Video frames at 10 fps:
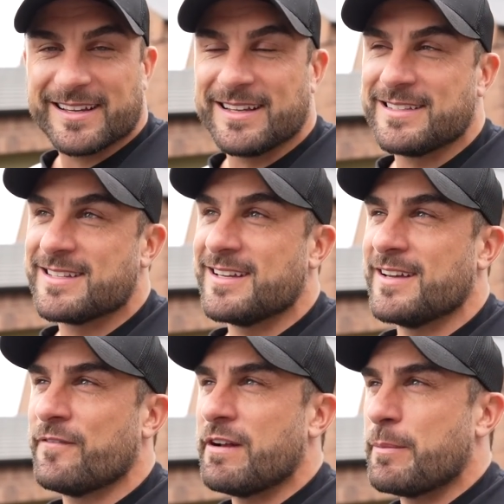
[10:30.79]
He's
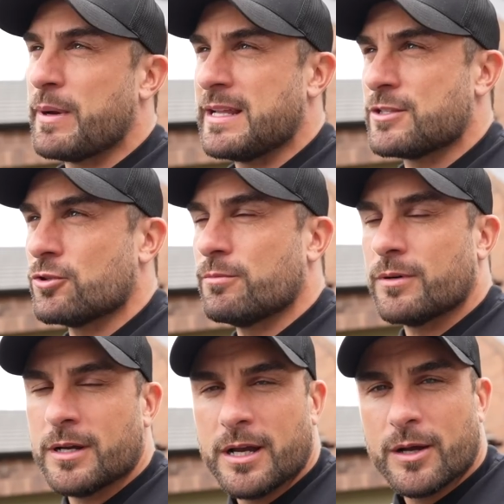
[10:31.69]
very pent up,
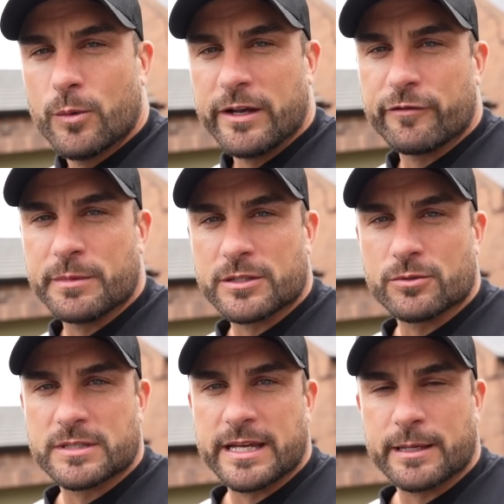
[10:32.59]
waiting for me to go
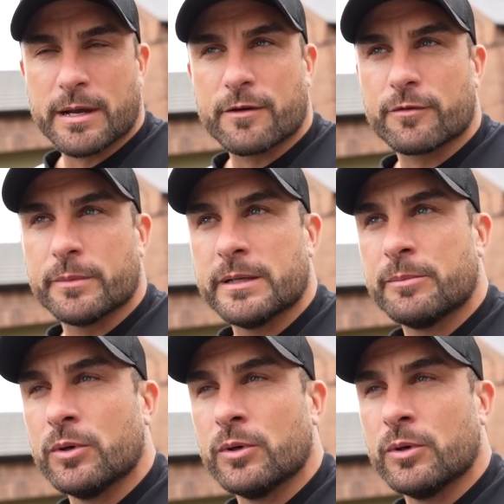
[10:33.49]
and take him out for a bit.